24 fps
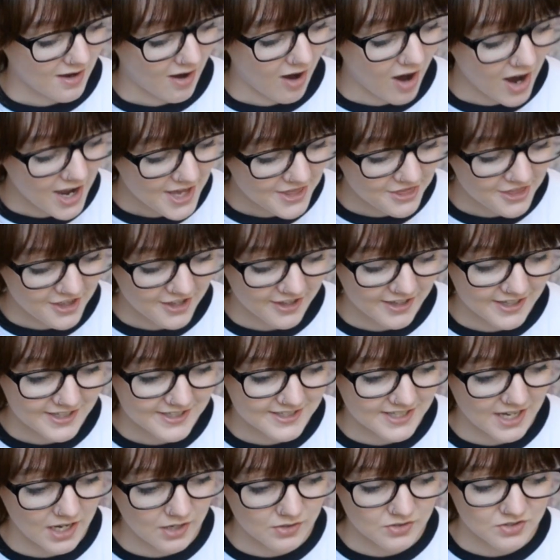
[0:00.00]
I think it
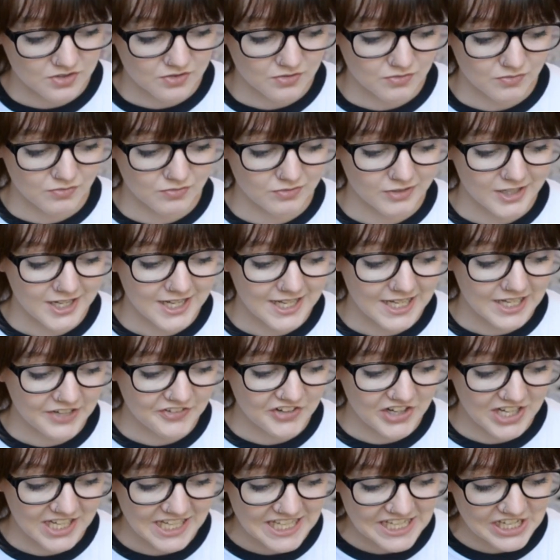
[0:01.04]
sounds
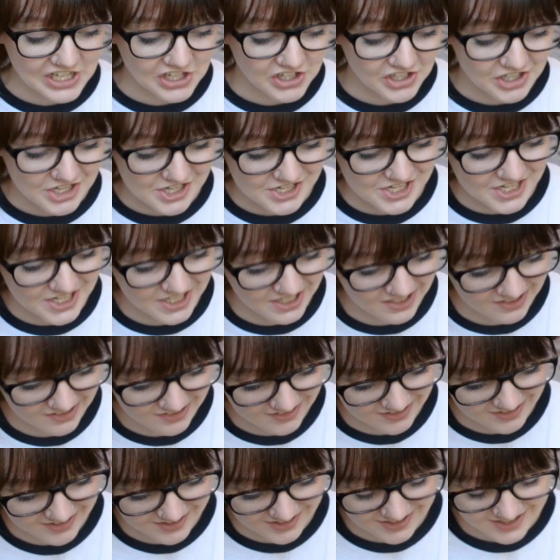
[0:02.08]
really good.
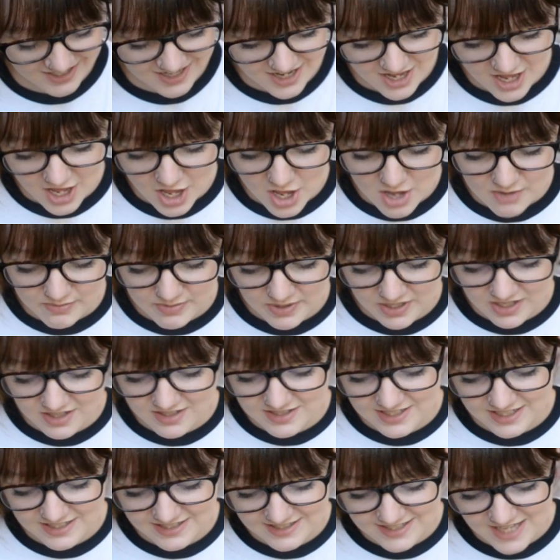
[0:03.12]

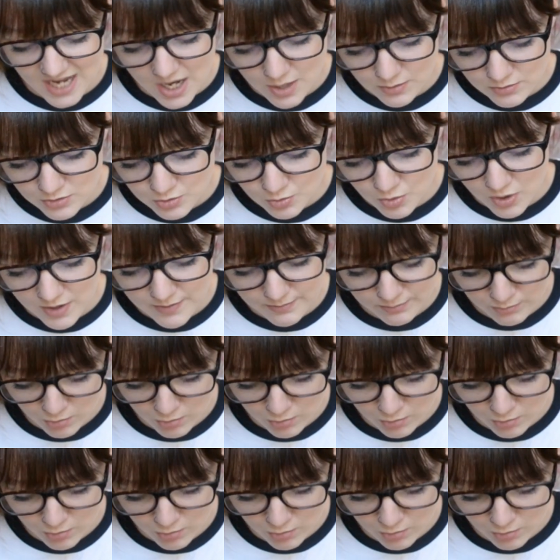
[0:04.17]
Because it sounds quite